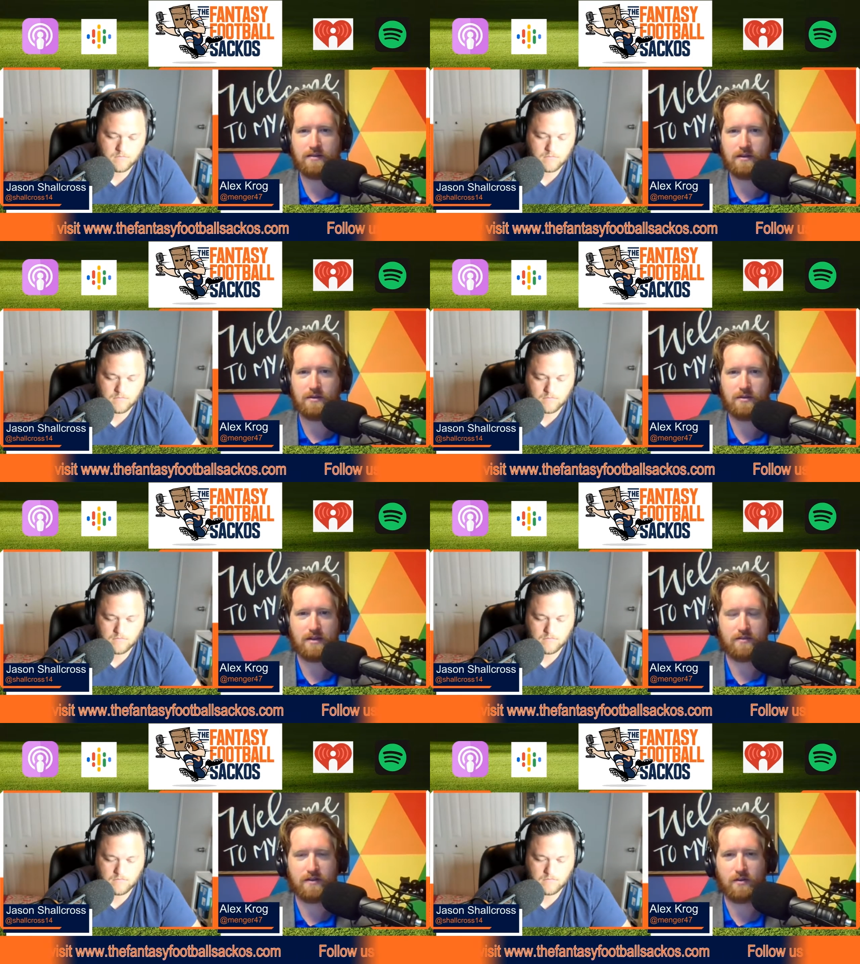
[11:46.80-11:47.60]
Speaker 1: he was on the
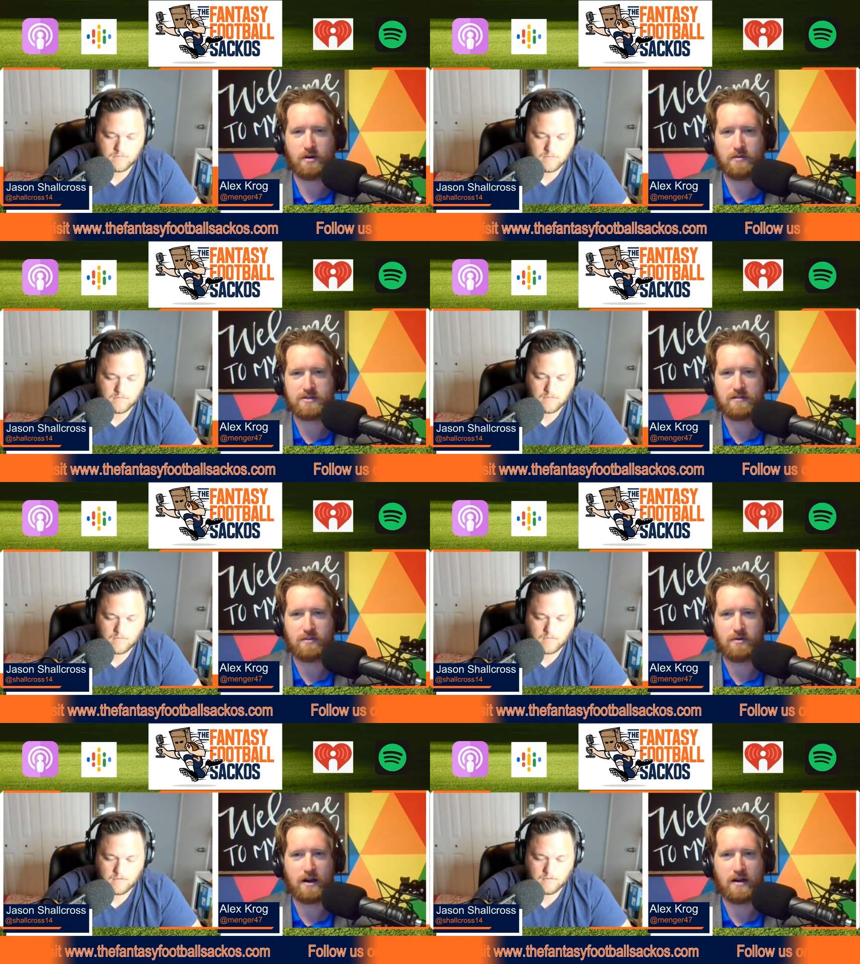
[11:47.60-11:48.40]
field pretty much every
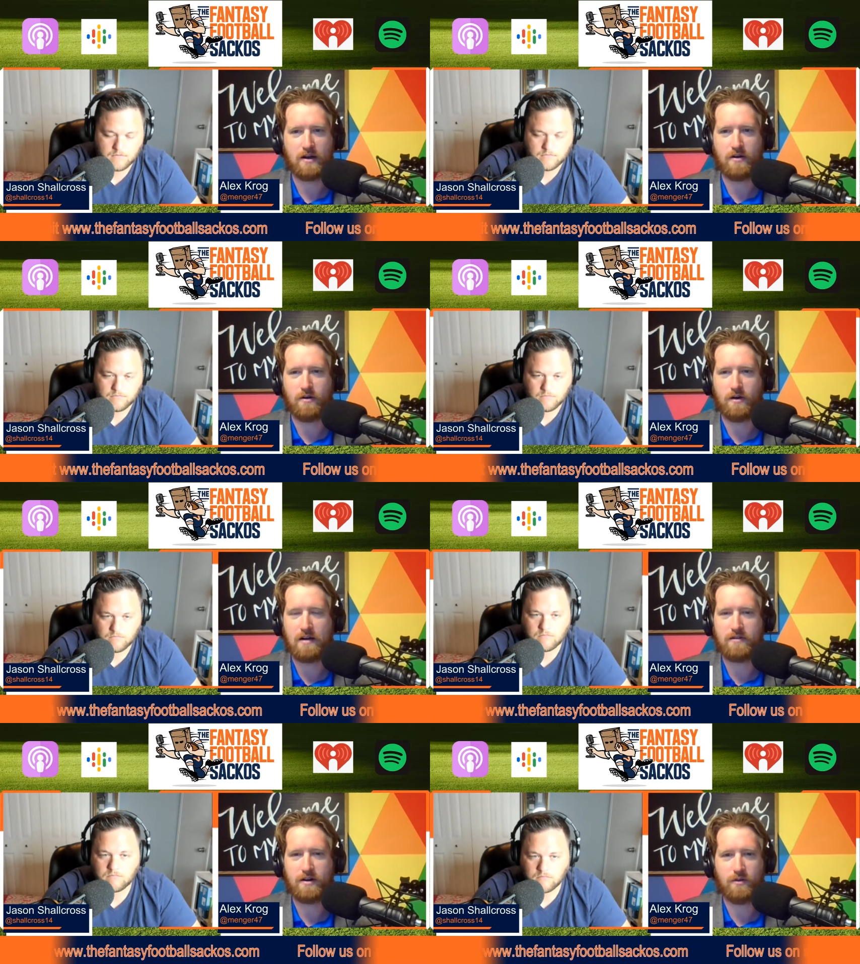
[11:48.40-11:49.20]
play. I know
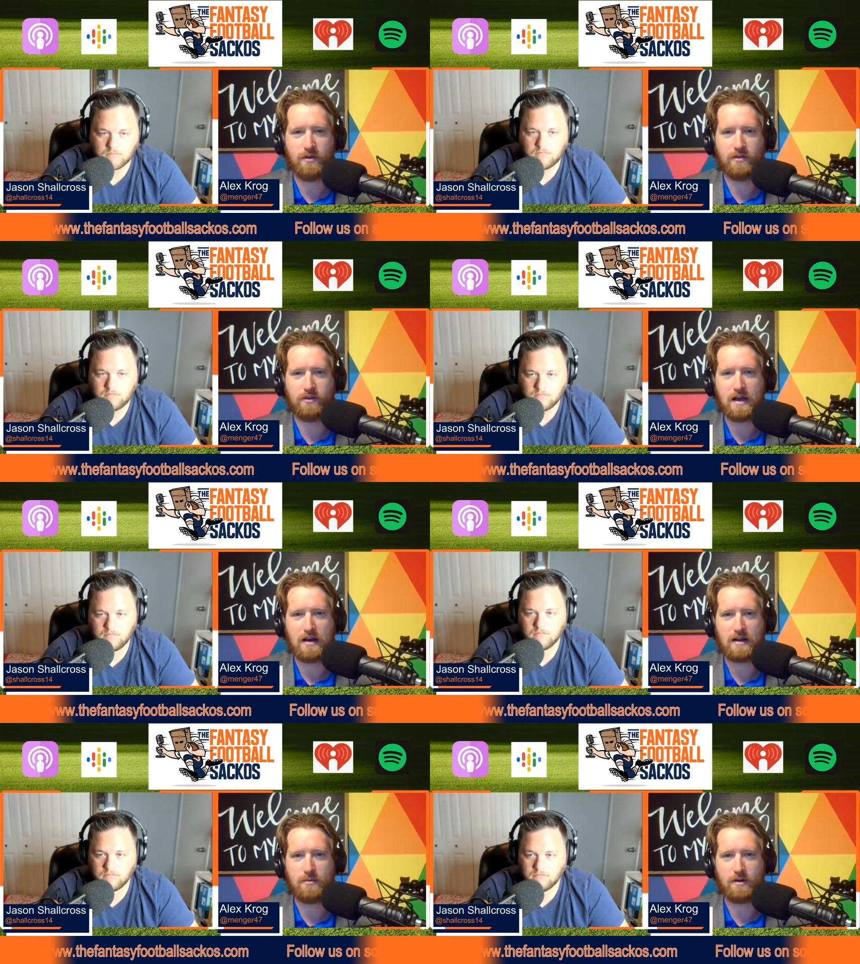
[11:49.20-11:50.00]
Everett was got a
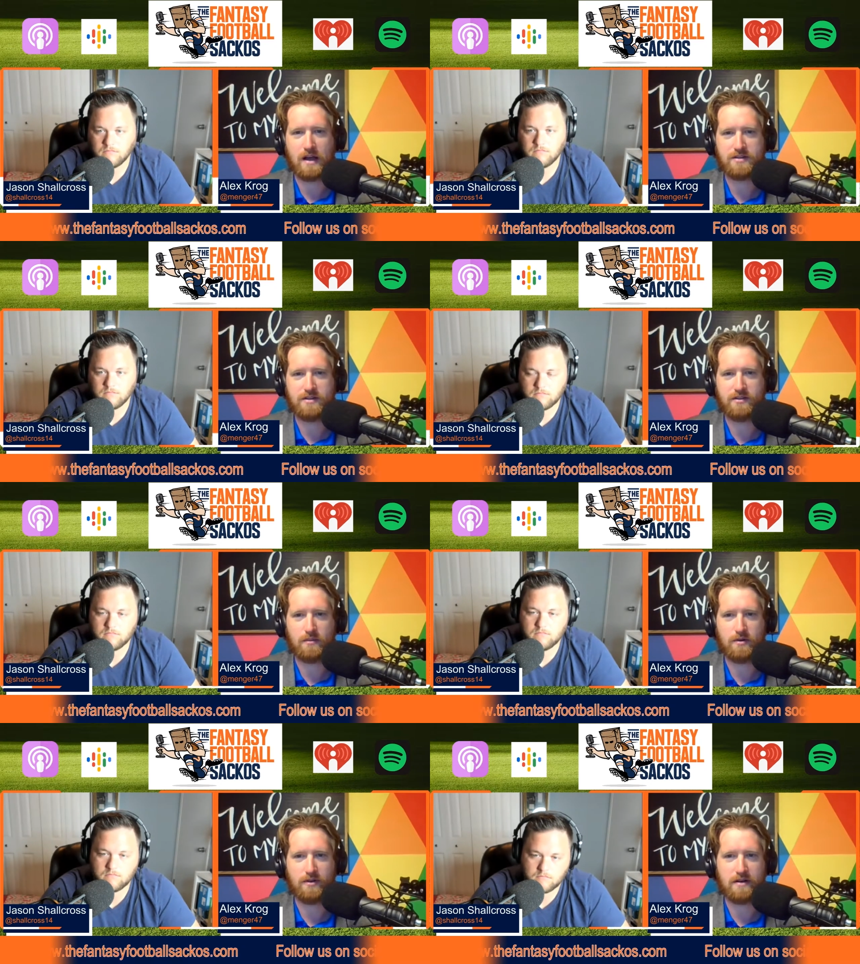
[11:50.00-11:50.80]
couple catches, I
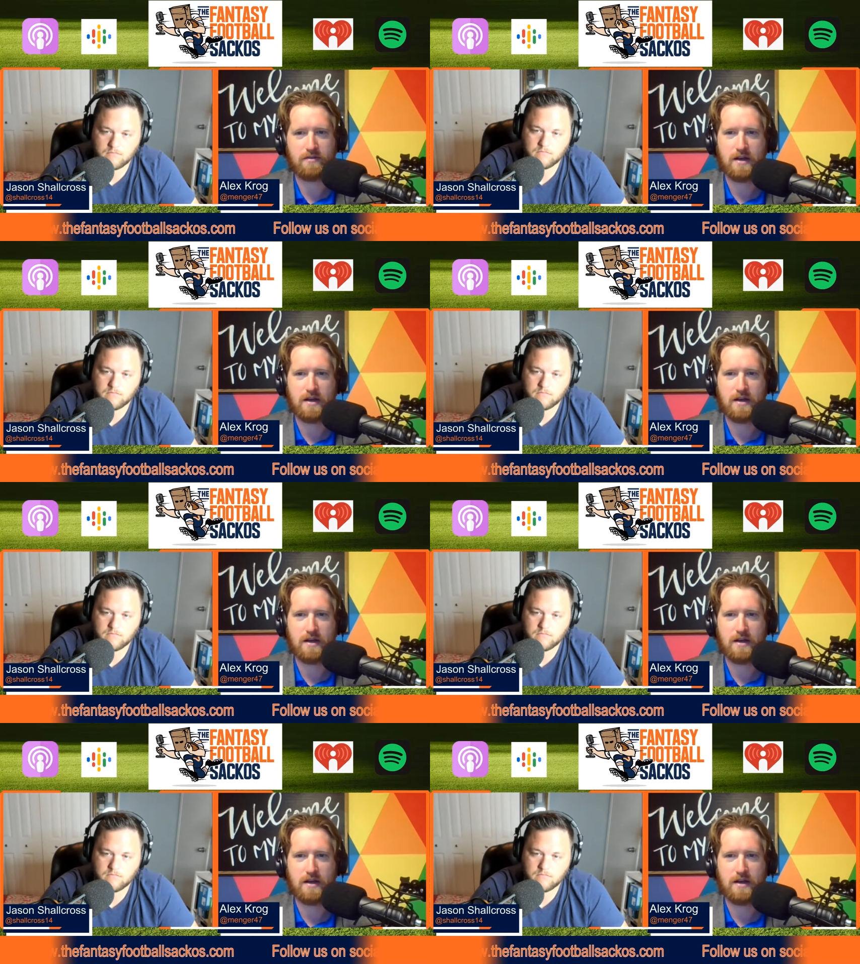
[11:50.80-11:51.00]
believe.